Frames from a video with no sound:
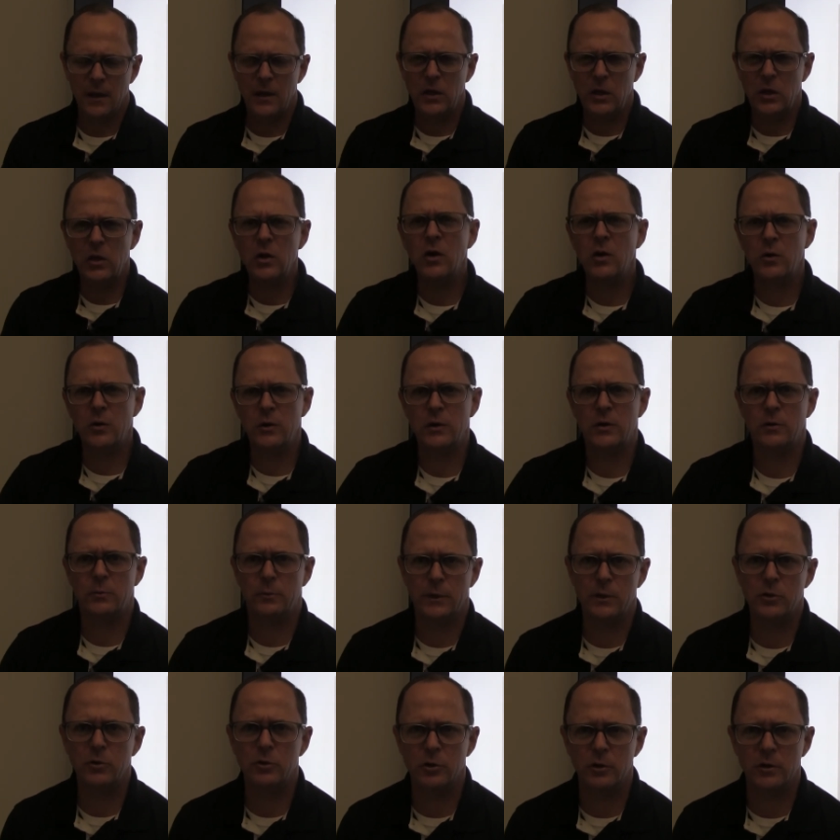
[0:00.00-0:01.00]
You know who your
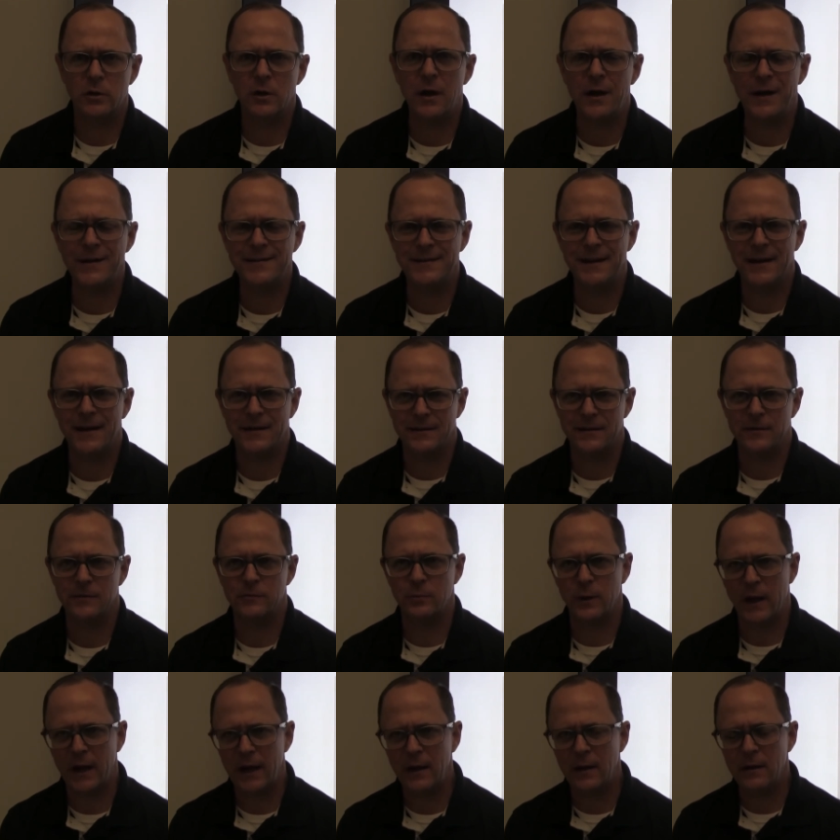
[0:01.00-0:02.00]
recruiter contact is,
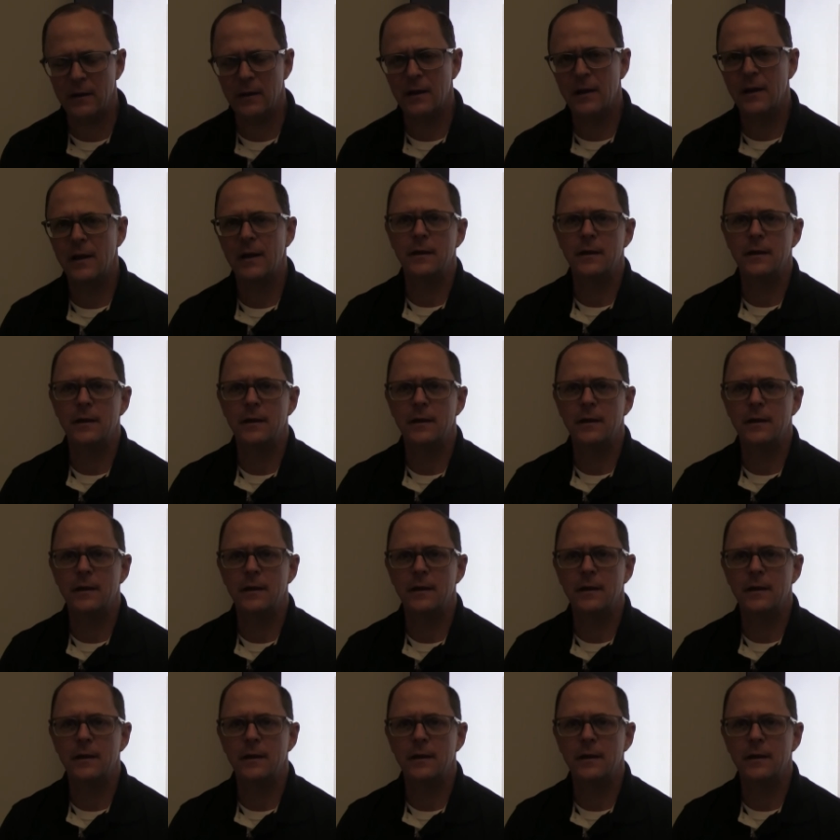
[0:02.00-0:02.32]
right?